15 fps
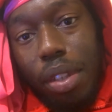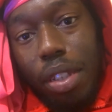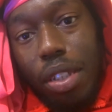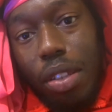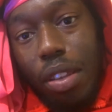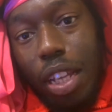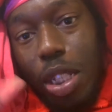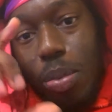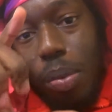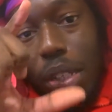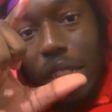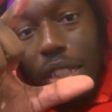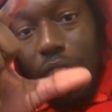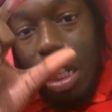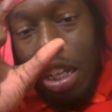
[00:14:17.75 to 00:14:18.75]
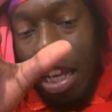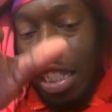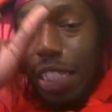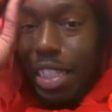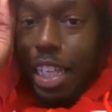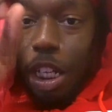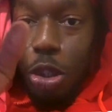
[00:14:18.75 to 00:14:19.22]
So that's my schedule. I
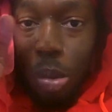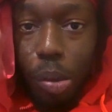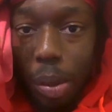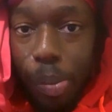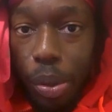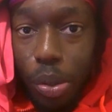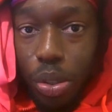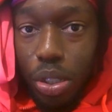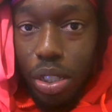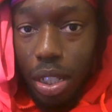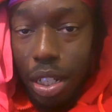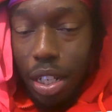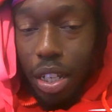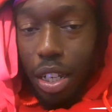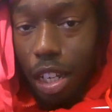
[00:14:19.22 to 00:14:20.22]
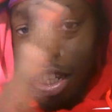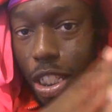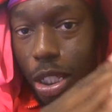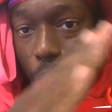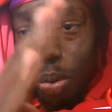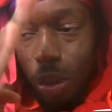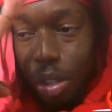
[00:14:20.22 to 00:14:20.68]
schedule my posts
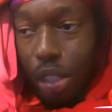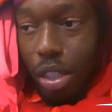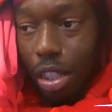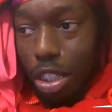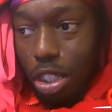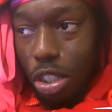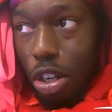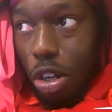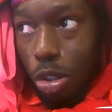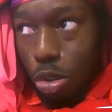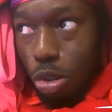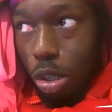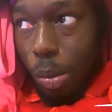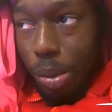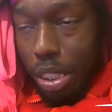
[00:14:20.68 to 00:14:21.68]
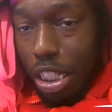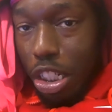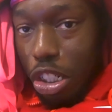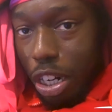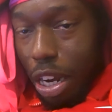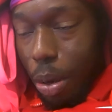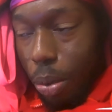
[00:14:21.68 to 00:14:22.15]
so a song drops
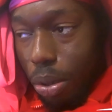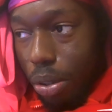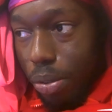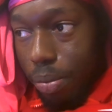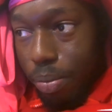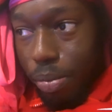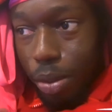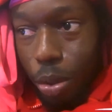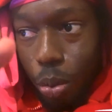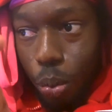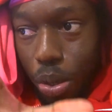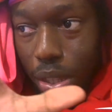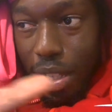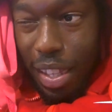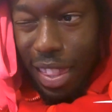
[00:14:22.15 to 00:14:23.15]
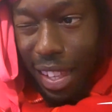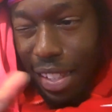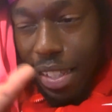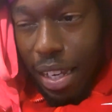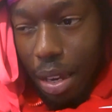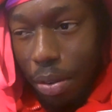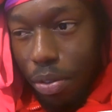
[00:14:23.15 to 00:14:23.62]
each hour within that
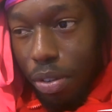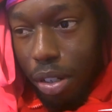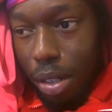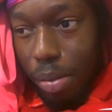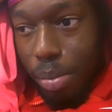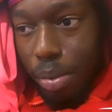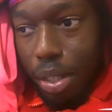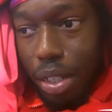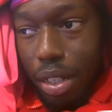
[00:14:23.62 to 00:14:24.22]
time frame